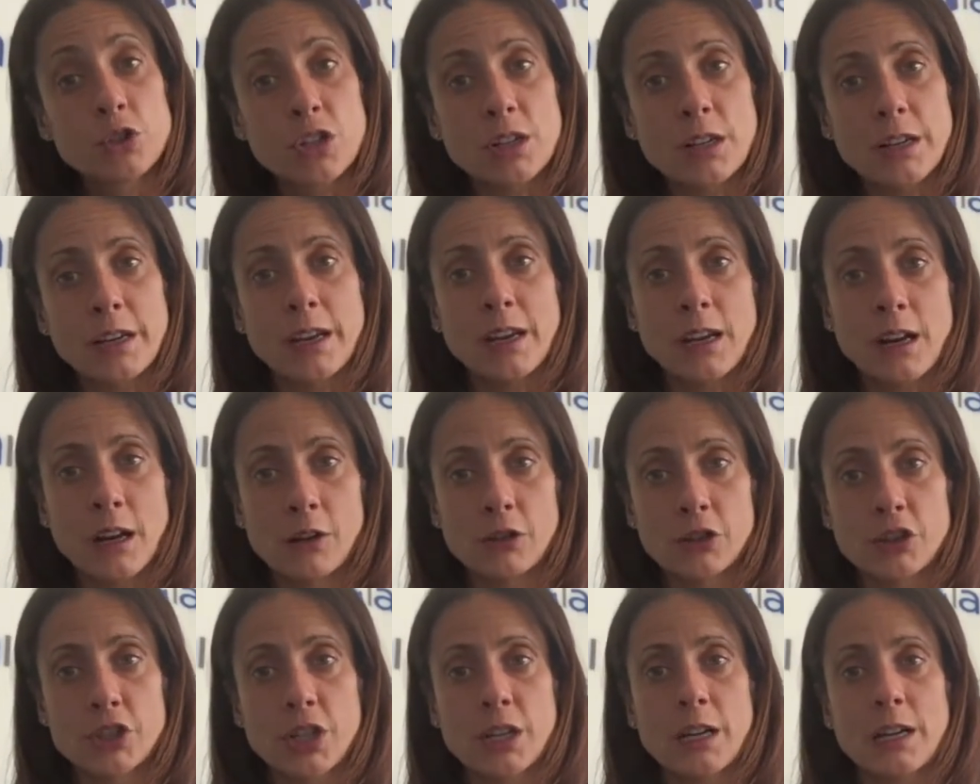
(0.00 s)

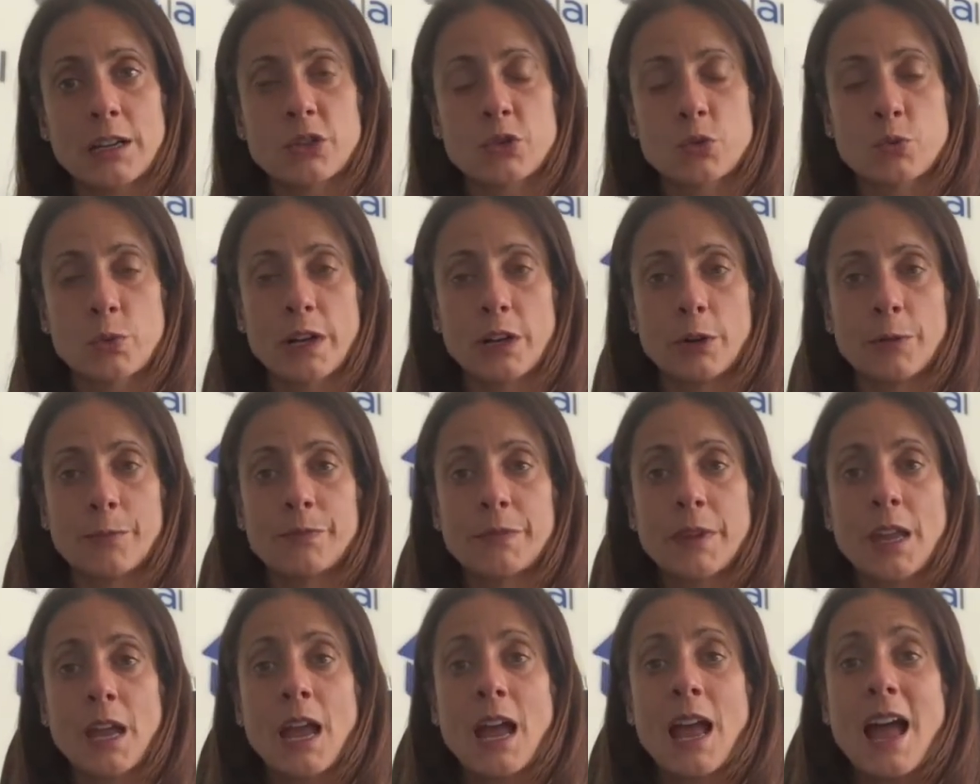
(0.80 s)
crucially, culture as
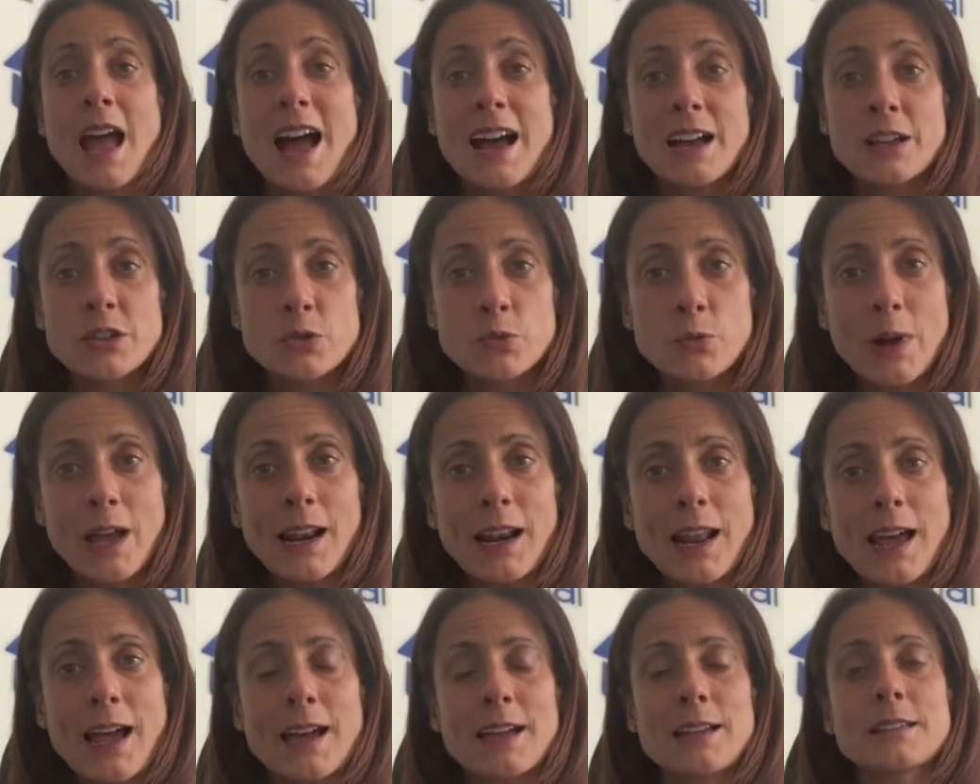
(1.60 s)
well, as
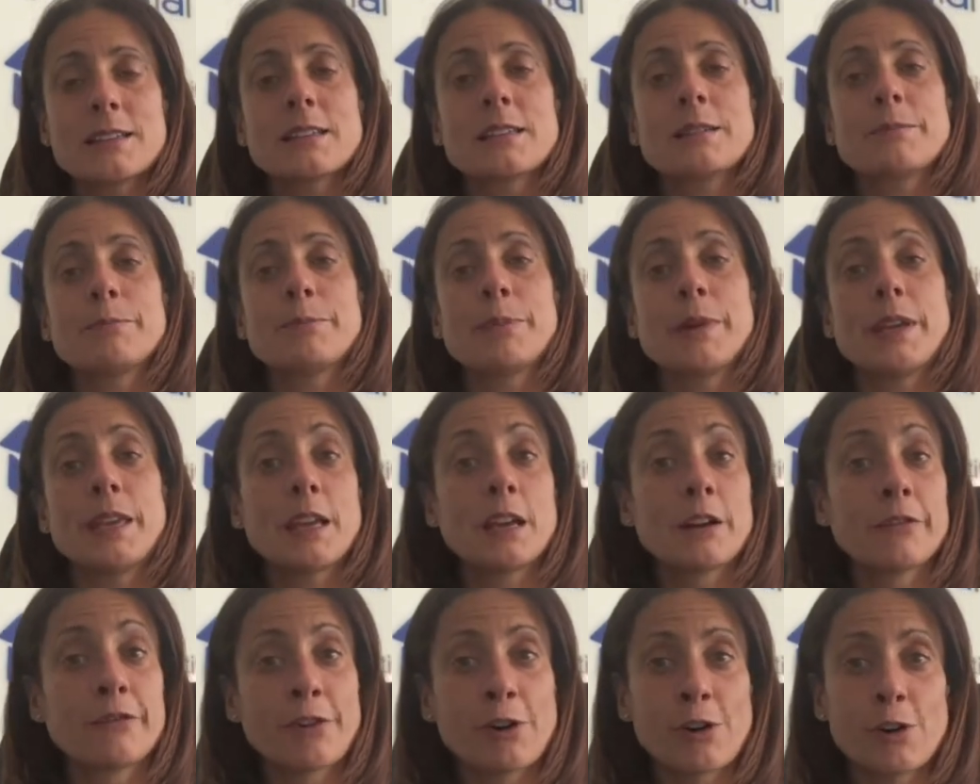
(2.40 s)
well as
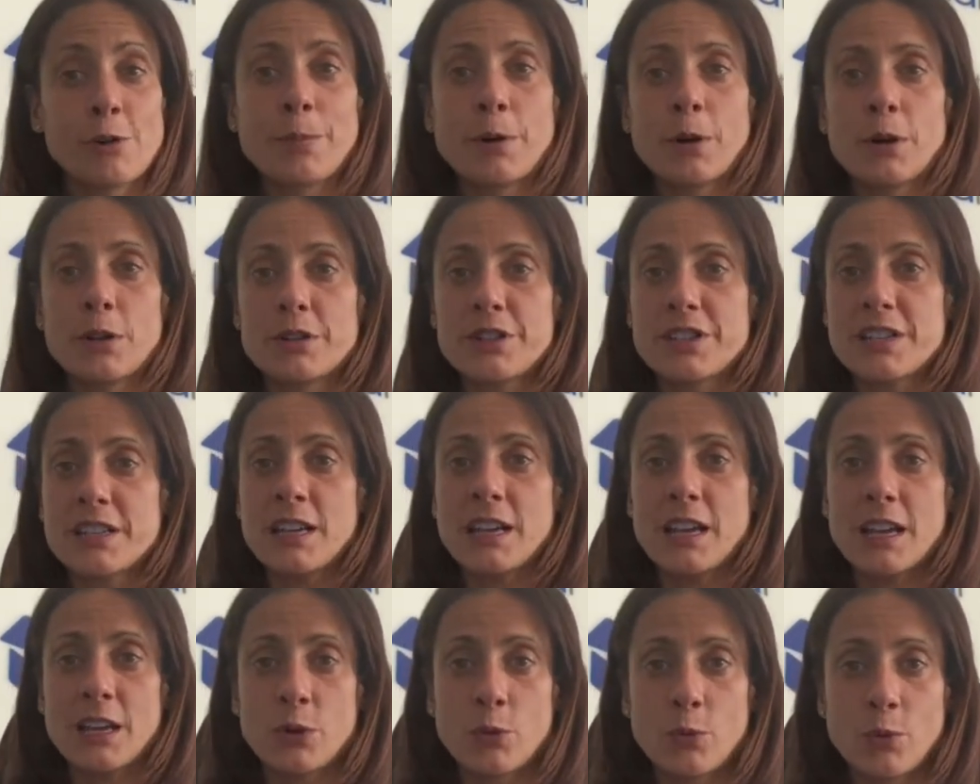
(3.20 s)
being a foreign
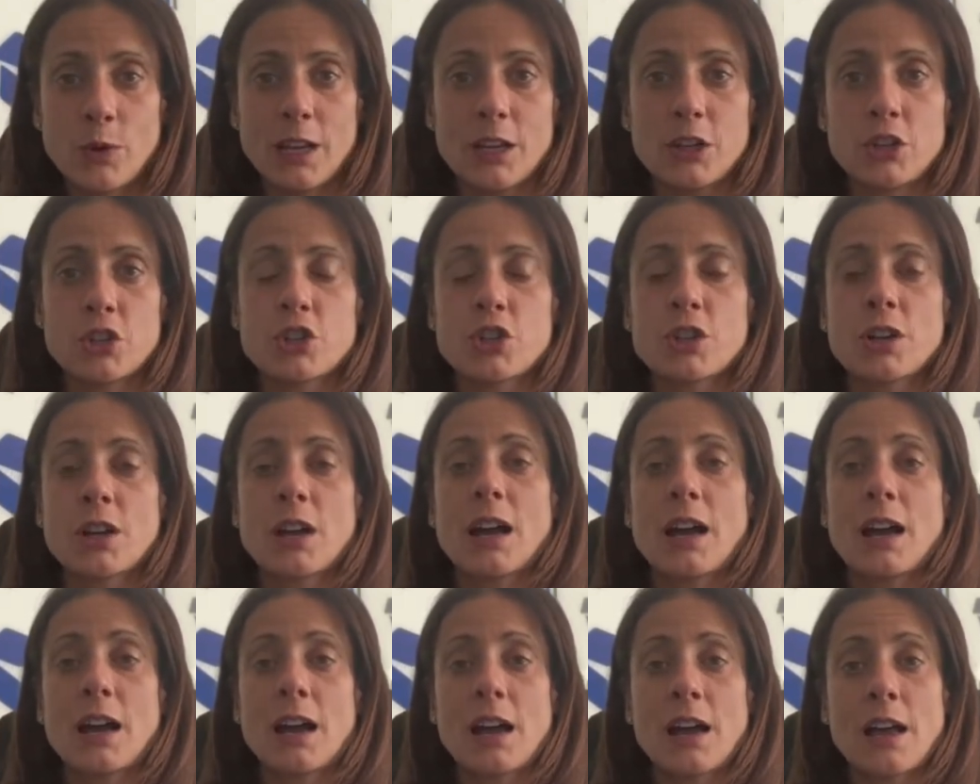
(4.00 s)
policy in
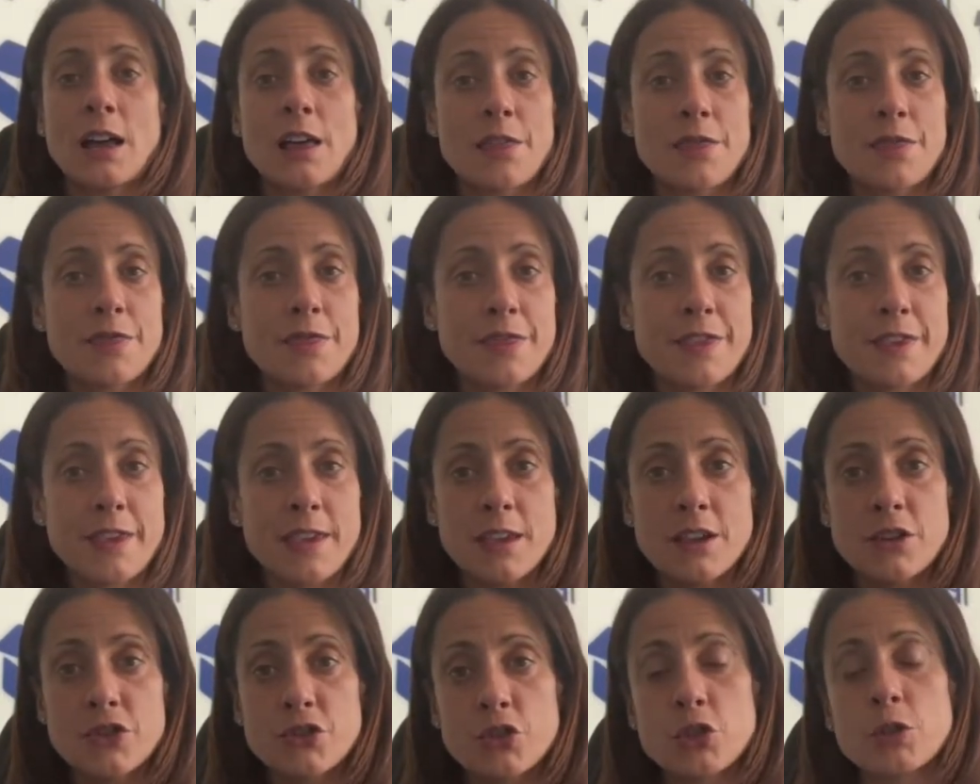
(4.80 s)
which
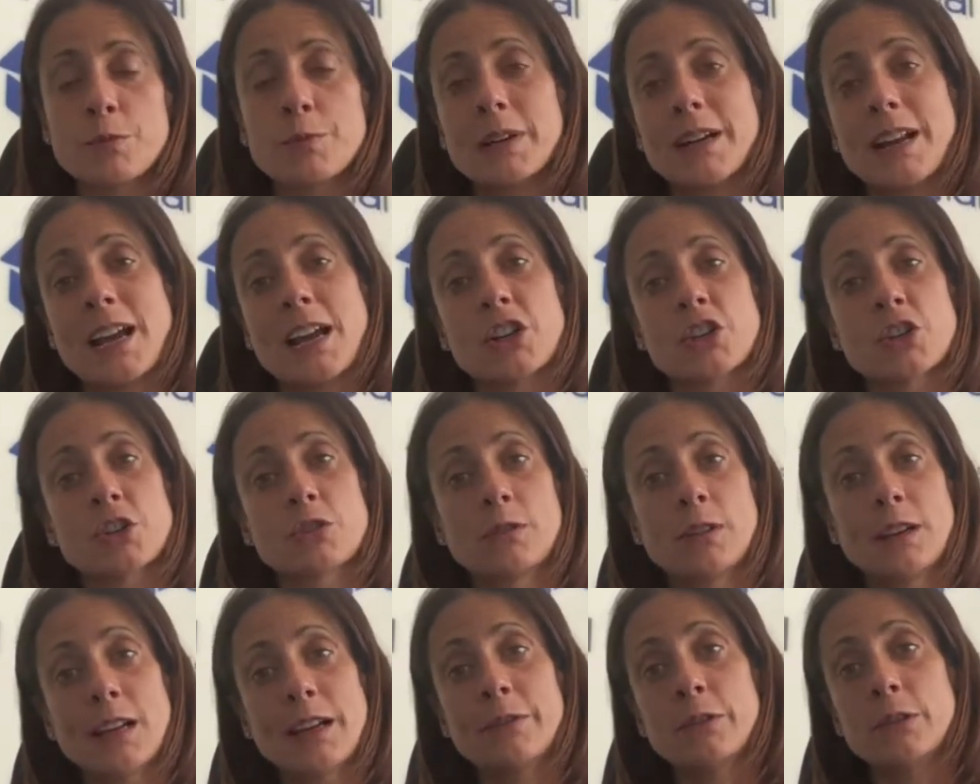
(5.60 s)
the
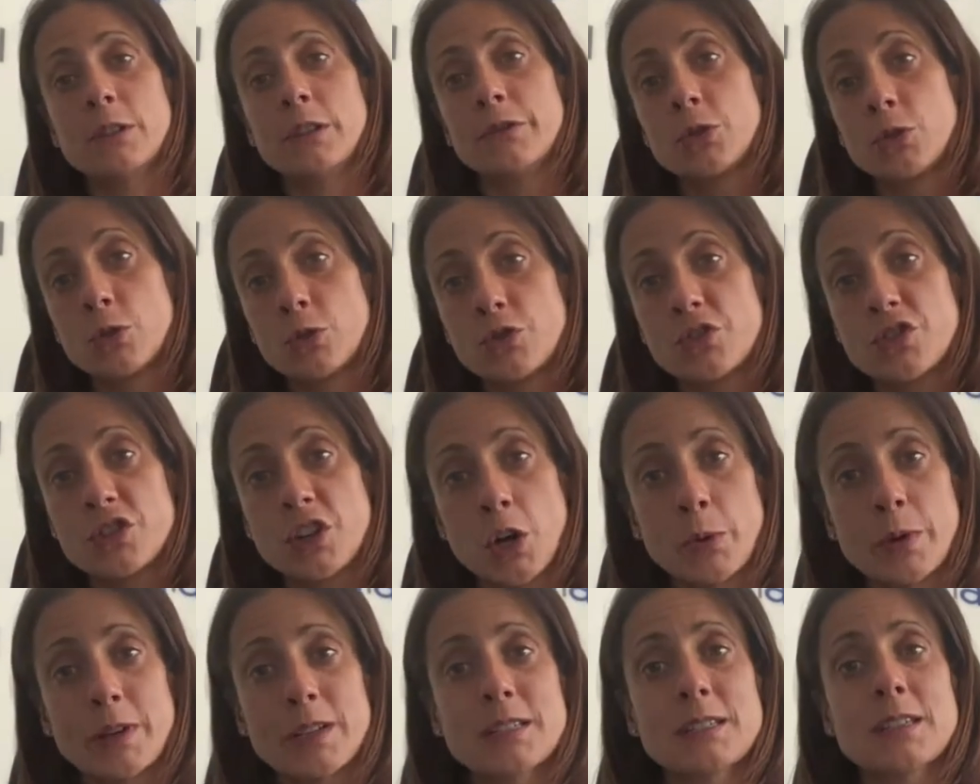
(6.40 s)
supranational level, of
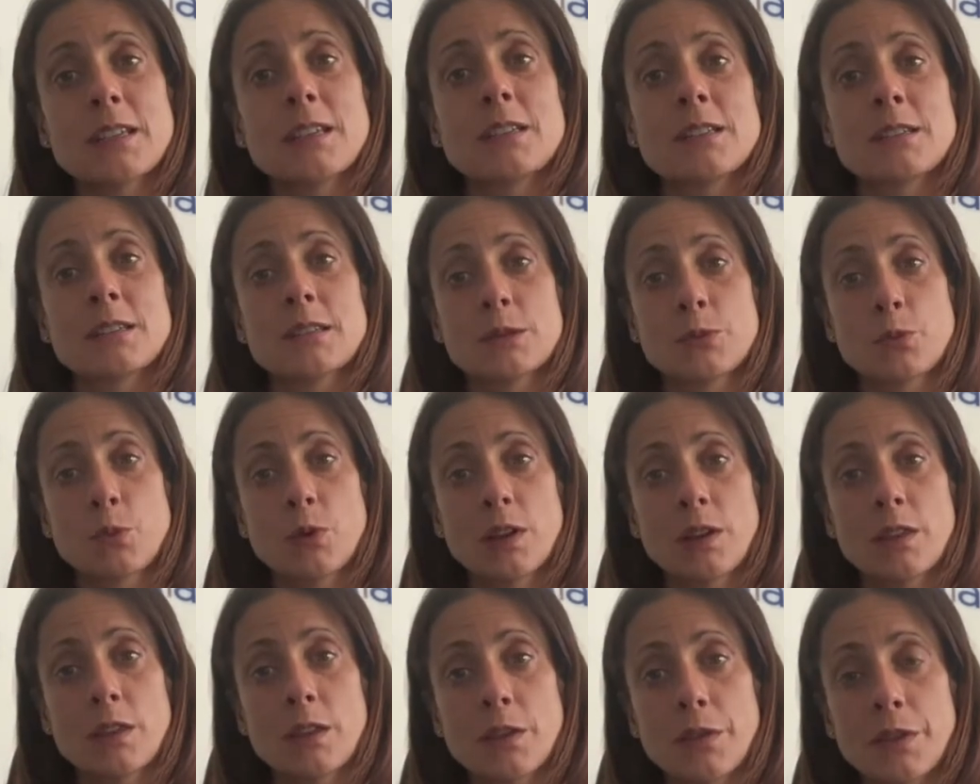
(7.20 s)
course,
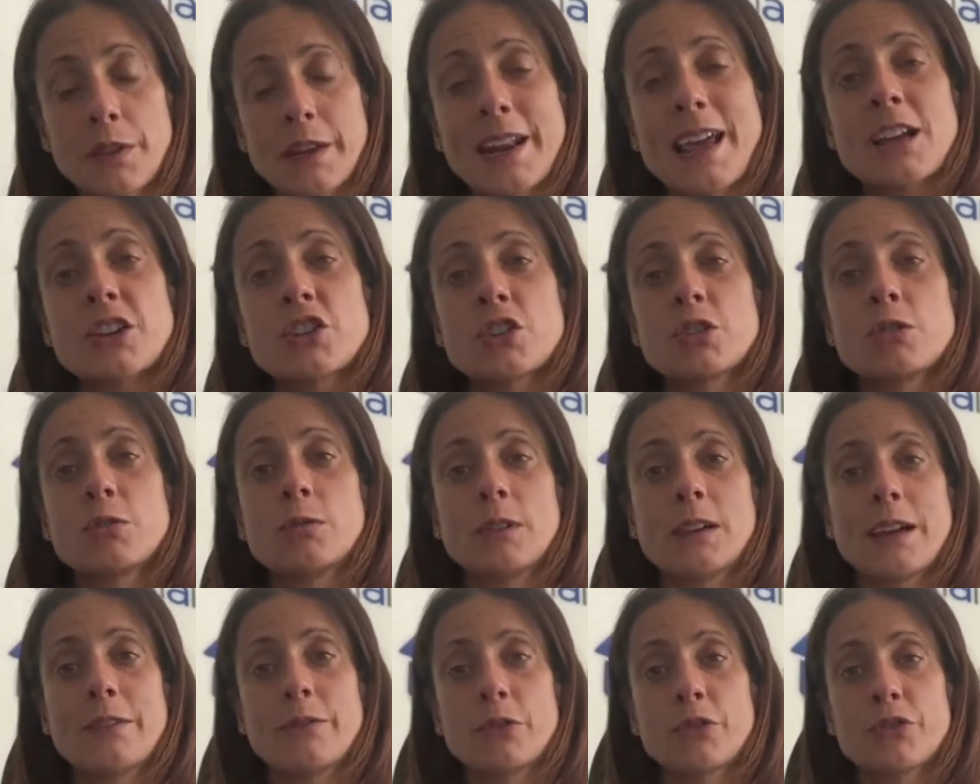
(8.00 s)
coexists with the
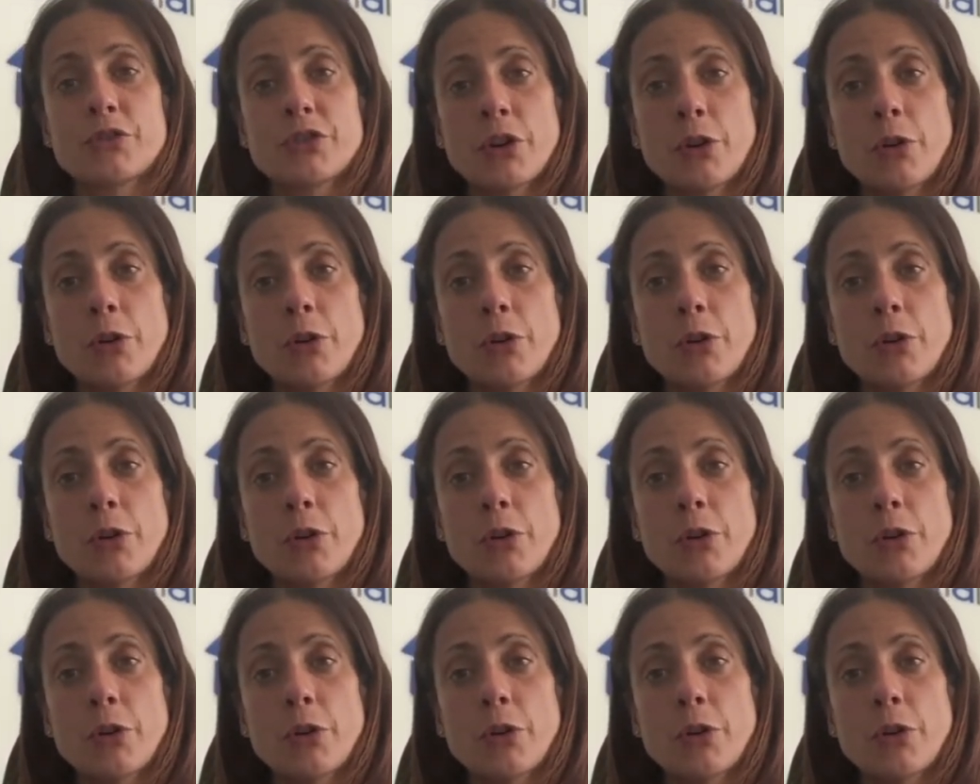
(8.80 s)
national level.